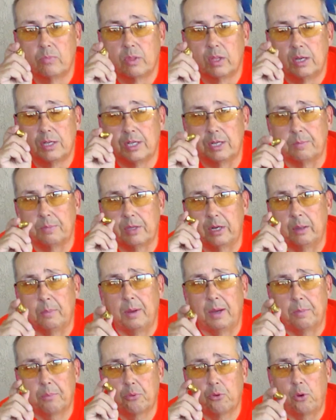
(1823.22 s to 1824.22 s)
Something
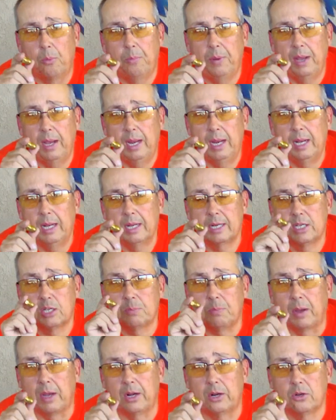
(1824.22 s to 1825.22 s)
about propane,
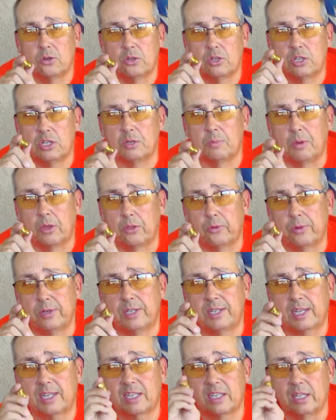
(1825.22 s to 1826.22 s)
spiders and some other
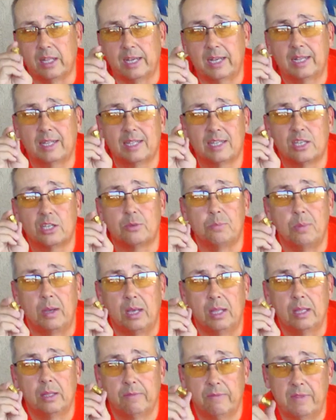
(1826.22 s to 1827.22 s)
insects like the
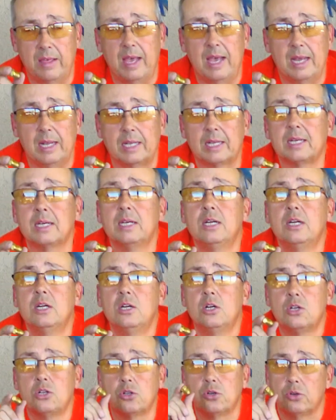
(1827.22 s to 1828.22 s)
smell of that,
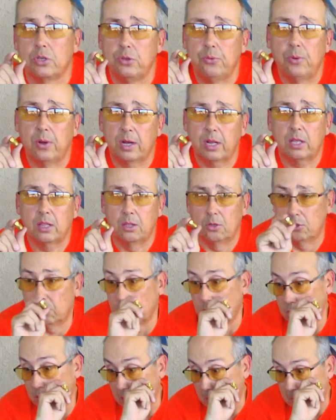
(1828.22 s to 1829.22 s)
so you want to close
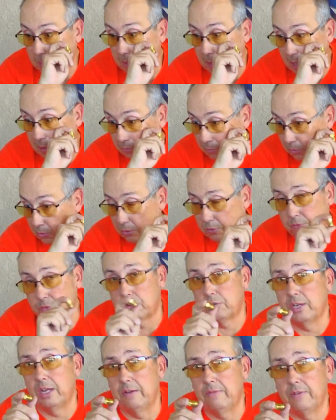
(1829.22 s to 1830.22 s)
those up. And of course, for
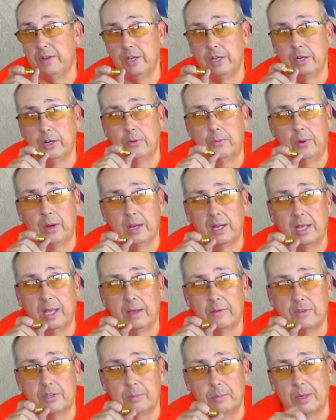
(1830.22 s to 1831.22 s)
safety, you don't want to
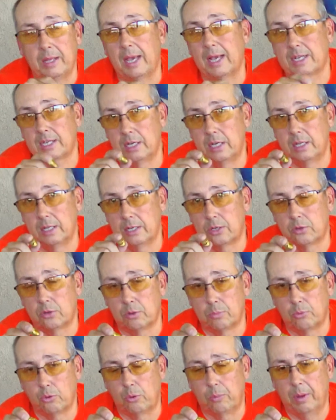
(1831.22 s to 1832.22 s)
have somebody accidentally turn
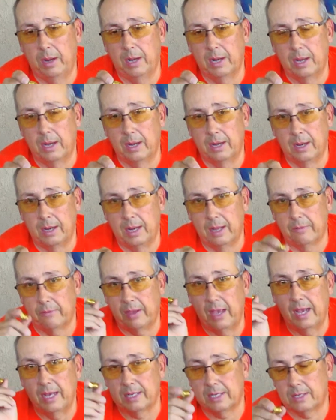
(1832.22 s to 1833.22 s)
the propane on and have
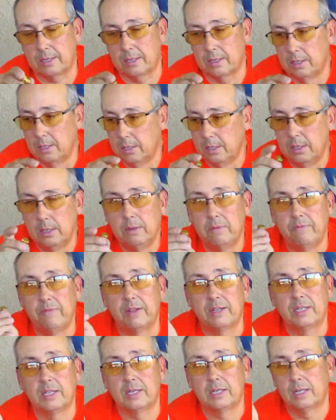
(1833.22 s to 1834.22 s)
gas
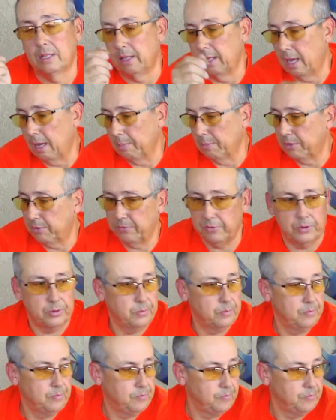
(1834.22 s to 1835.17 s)
venting to the atmosphere.